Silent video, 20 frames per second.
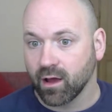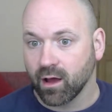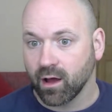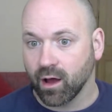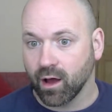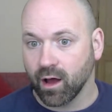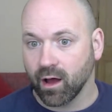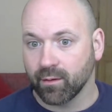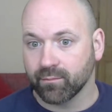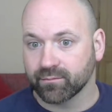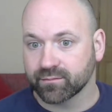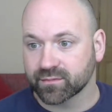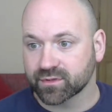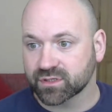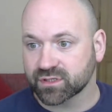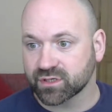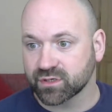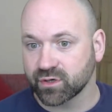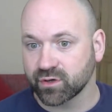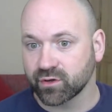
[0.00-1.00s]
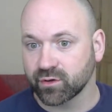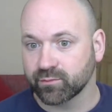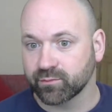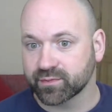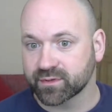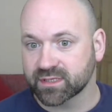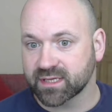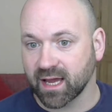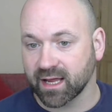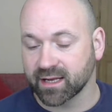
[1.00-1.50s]
to
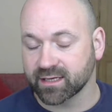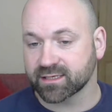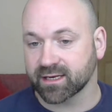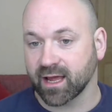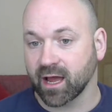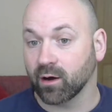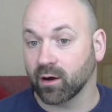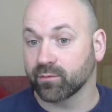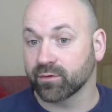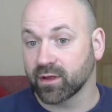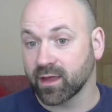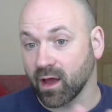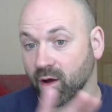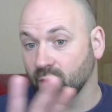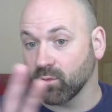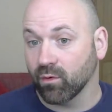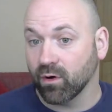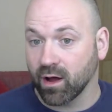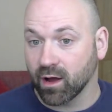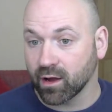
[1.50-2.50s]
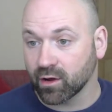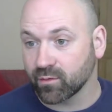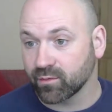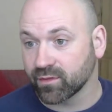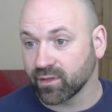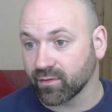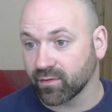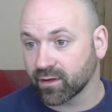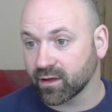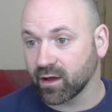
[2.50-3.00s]
potentially help you get work
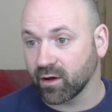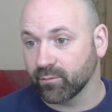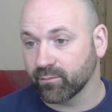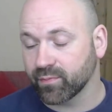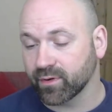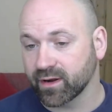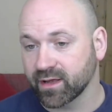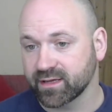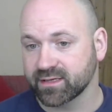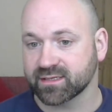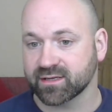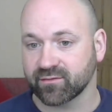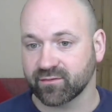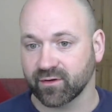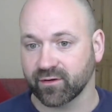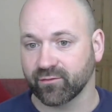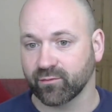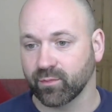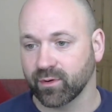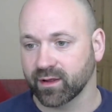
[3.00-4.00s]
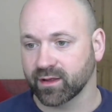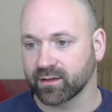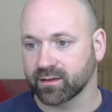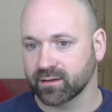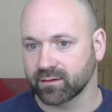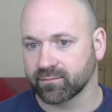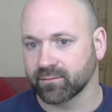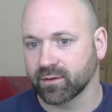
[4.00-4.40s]
with other companies, if we,